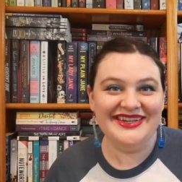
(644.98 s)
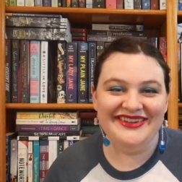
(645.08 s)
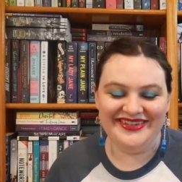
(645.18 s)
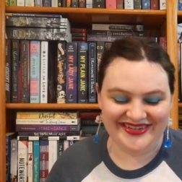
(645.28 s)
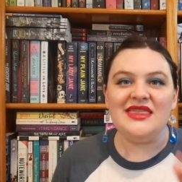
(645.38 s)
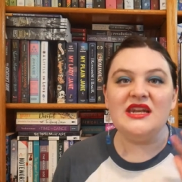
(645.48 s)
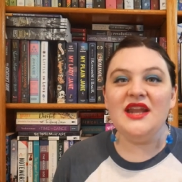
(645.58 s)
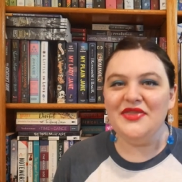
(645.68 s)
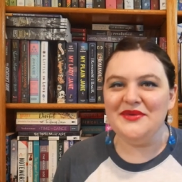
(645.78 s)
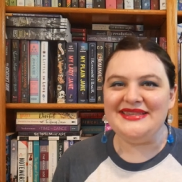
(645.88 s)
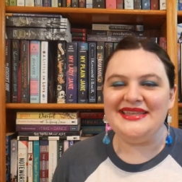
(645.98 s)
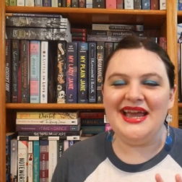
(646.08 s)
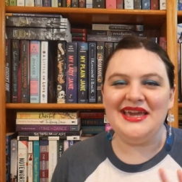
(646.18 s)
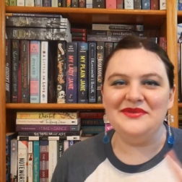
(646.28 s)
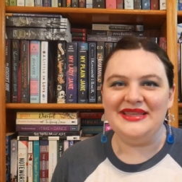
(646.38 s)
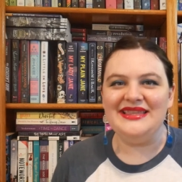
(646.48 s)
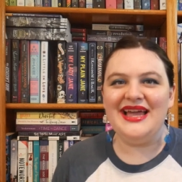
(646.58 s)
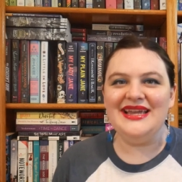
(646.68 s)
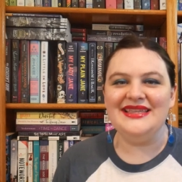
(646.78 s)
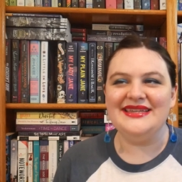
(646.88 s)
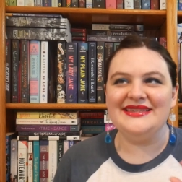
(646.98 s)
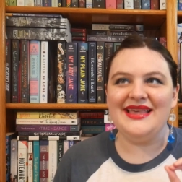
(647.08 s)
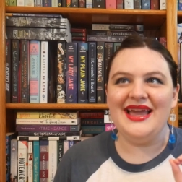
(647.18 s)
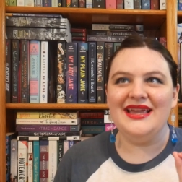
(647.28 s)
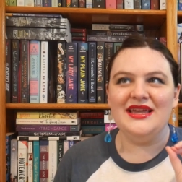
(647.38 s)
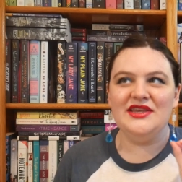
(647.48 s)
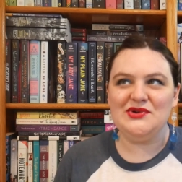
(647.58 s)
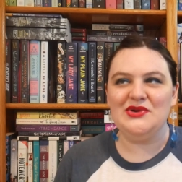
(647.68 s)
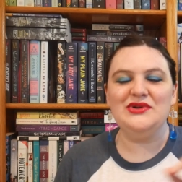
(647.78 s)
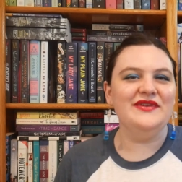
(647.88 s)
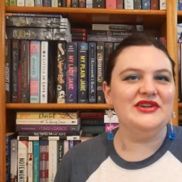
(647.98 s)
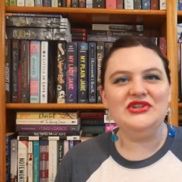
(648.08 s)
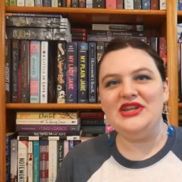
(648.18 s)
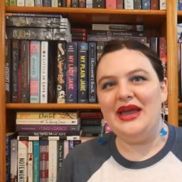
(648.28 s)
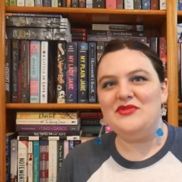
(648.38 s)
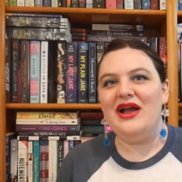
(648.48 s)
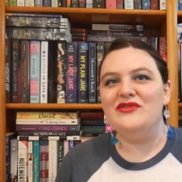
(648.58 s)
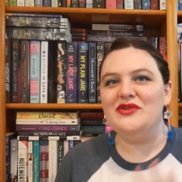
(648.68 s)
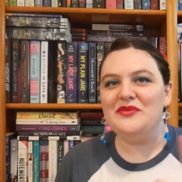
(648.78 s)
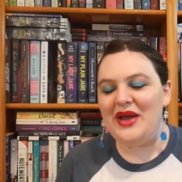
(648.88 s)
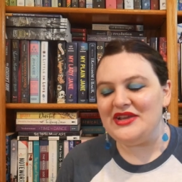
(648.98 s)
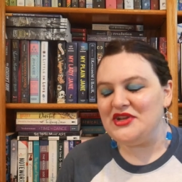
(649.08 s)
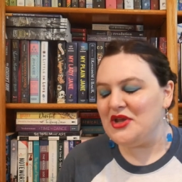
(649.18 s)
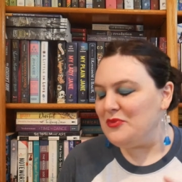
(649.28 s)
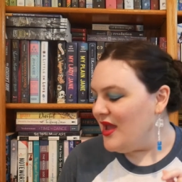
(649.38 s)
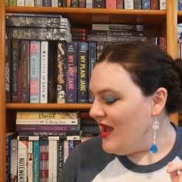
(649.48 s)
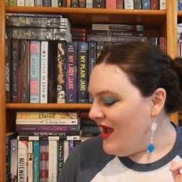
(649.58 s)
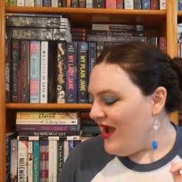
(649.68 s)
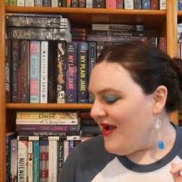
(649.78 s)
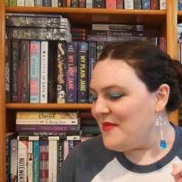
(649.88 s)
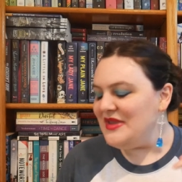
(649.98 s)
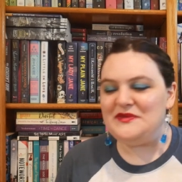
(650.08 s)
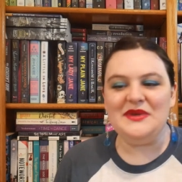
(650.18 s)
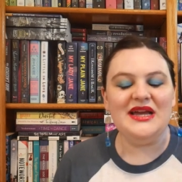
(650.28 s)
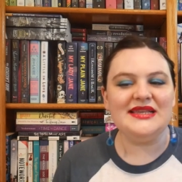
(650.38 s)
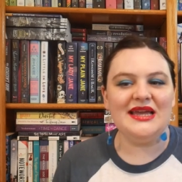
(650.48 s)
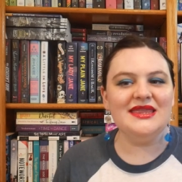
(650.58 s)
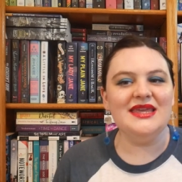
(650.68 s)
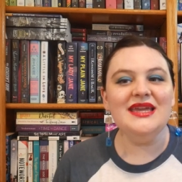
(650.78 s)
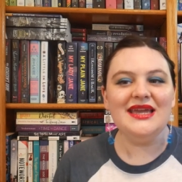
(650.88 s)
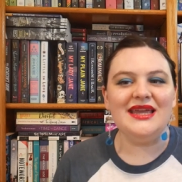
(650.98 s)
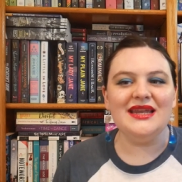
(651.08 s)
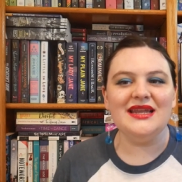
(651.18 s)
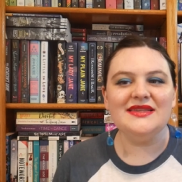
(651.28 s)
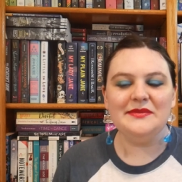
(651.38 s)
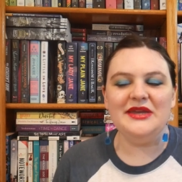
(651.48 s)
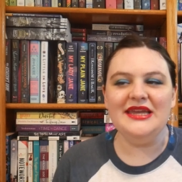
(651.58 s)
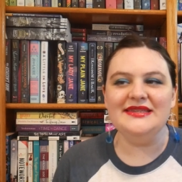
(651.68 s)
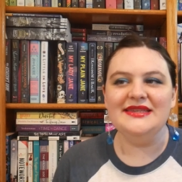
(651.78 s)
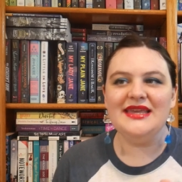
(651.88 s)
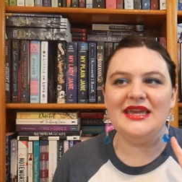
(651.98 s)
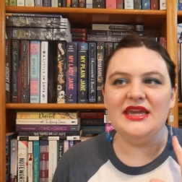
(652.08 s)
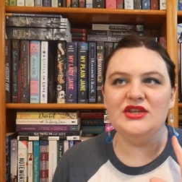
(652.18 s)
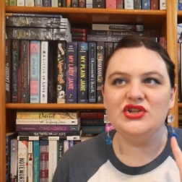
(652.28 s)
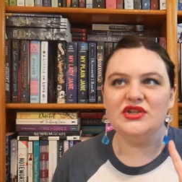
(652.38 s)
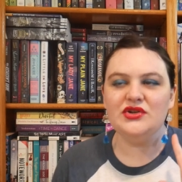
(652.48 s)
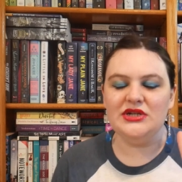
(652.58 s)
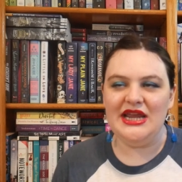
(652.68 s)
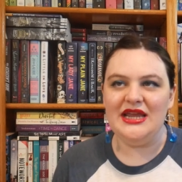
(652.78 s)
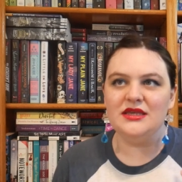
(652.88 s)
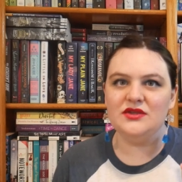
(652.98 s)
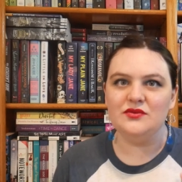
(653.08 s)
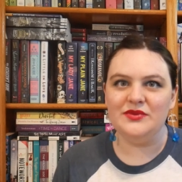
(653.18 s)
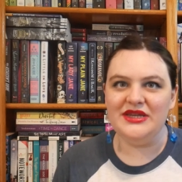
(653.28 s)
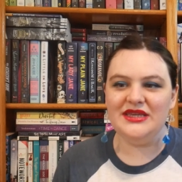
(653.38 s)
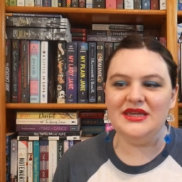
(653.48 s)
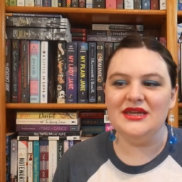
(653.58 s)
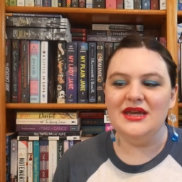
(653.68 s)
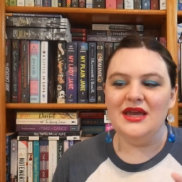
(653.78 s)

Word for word: and then another reason that I can really like this like historical fiction time travel mashup um, is because I think in some cases it can just create this really